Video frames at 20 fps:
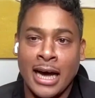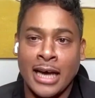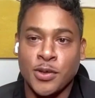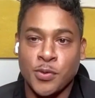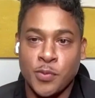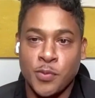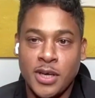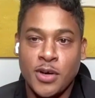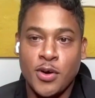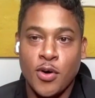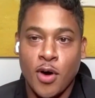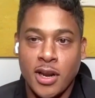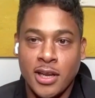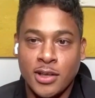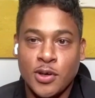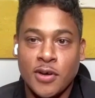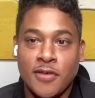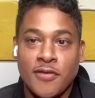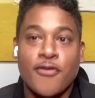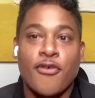as we
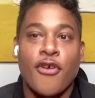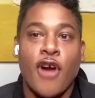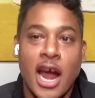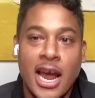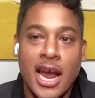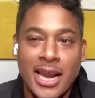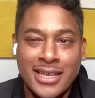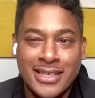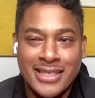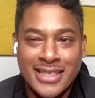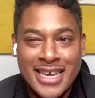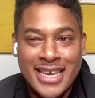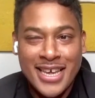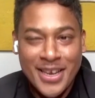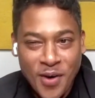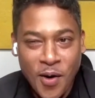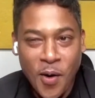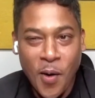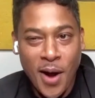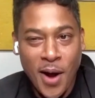call it, or frying it
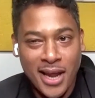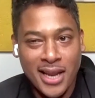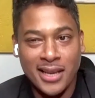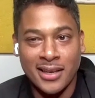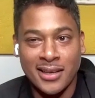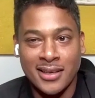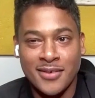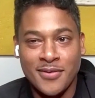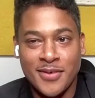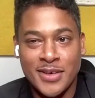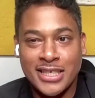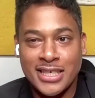in oil,